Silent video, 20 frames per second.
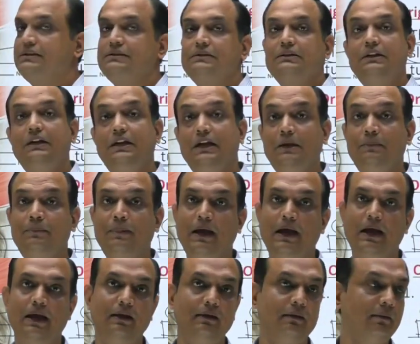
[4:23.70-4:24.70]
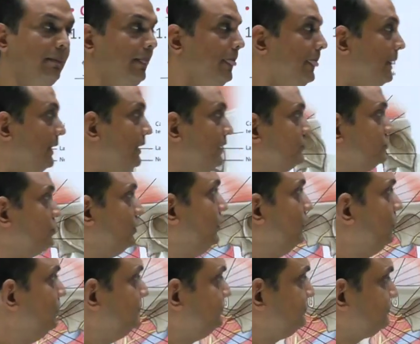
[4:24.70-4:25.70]
as deep head.
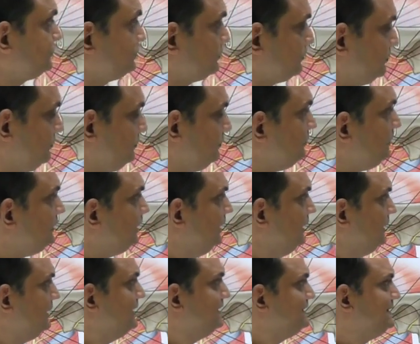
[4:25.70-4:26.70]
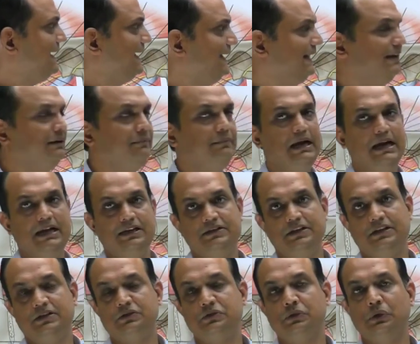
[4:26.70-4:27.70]
So in this diagram, I
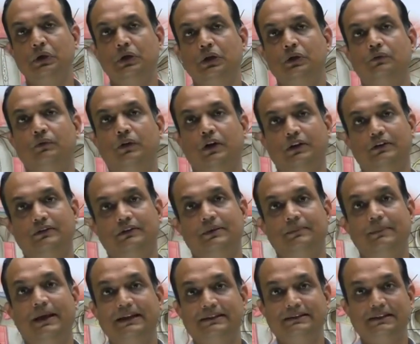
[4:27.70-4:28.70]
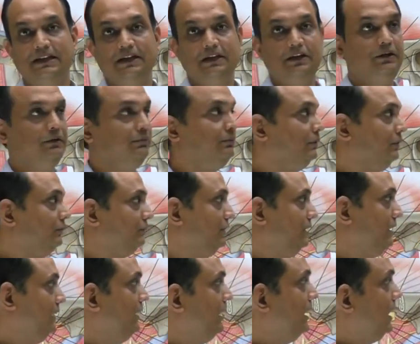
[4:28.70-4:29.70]
just told you what is the maxillary
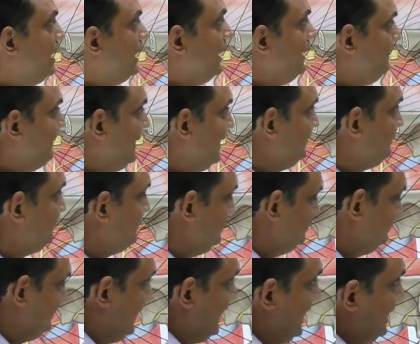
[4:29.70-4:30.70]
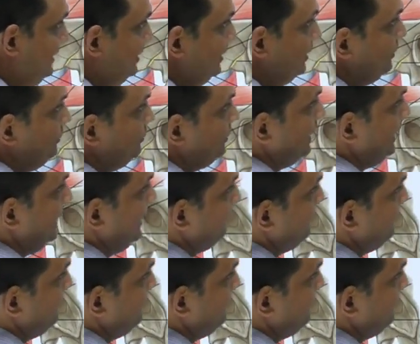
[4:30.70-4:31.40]
tuberosity. Apart from that, you can